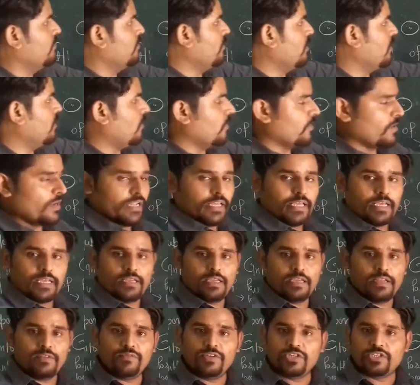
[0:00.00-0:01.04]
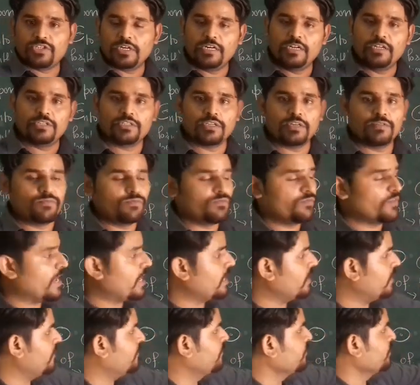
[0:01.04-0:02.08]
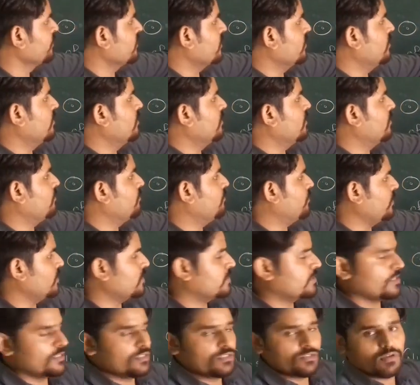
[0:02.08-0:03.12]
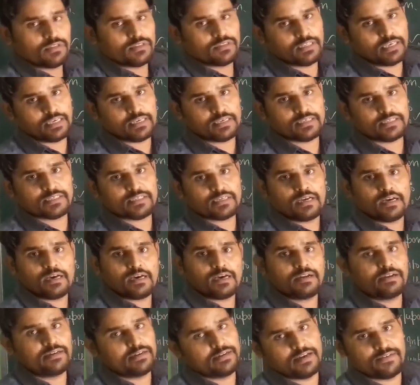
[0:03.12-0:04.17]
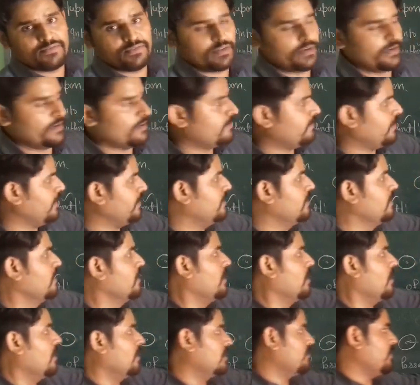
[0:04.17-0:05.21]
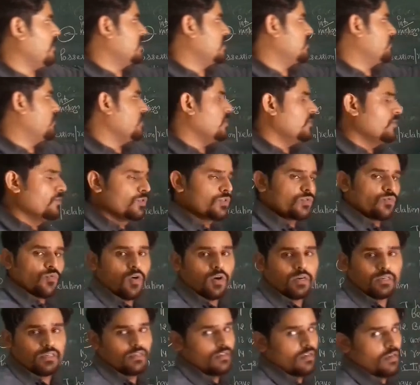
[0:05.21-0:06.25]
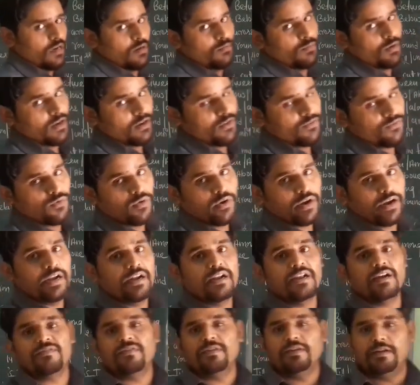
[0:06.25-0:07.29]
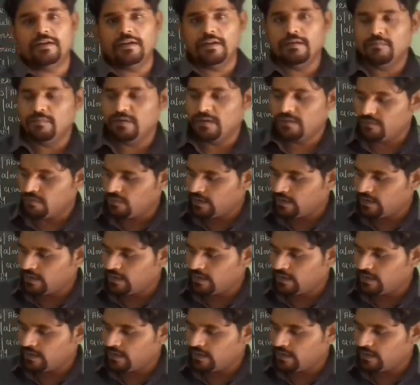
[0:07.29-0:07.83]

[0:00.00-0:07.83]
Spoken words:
Only in which condition? When the persons or things are definite, right? Otherwise we use what? Among, for indefinite number.